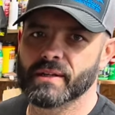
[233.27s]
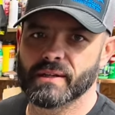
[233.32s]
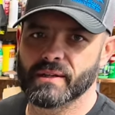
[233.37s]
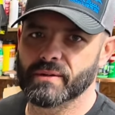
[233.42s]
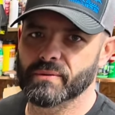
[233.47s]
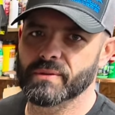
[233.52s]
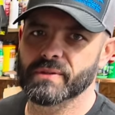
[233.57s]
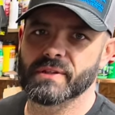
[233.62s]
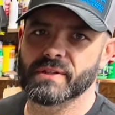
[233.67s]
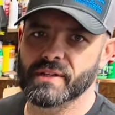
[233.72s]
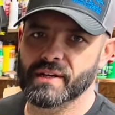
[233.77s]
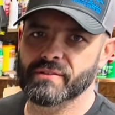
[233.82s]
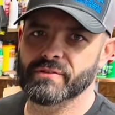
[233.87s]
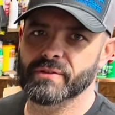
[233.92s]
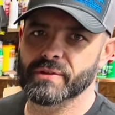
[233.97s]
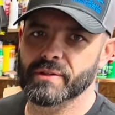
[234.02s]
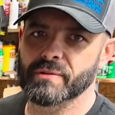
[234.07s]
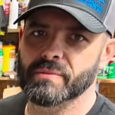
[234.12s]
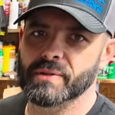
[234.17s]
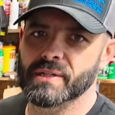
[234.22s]
it would
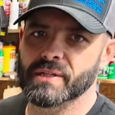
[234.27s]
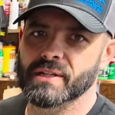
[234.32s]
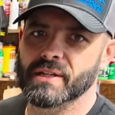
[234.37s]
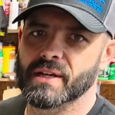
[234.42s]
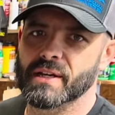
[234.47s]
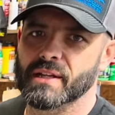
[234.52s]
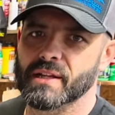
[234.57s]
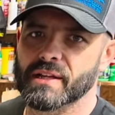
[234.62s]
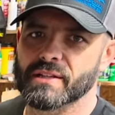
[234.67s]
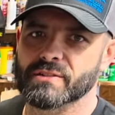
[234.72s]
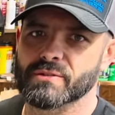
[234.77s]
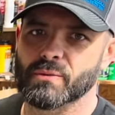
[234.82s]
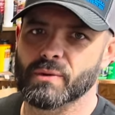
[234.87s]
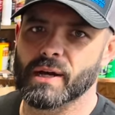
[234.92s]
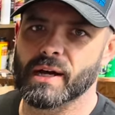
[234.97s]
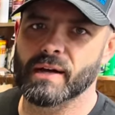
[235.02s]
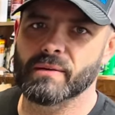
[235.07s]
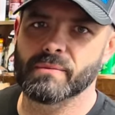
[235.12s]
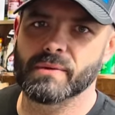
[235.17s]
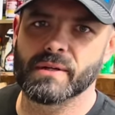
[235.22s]
definitely be an LS
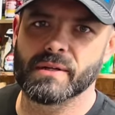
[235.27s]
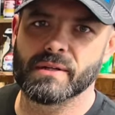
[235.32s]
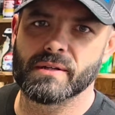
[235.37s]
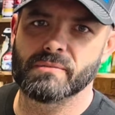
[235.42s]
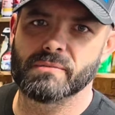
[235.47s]
swap.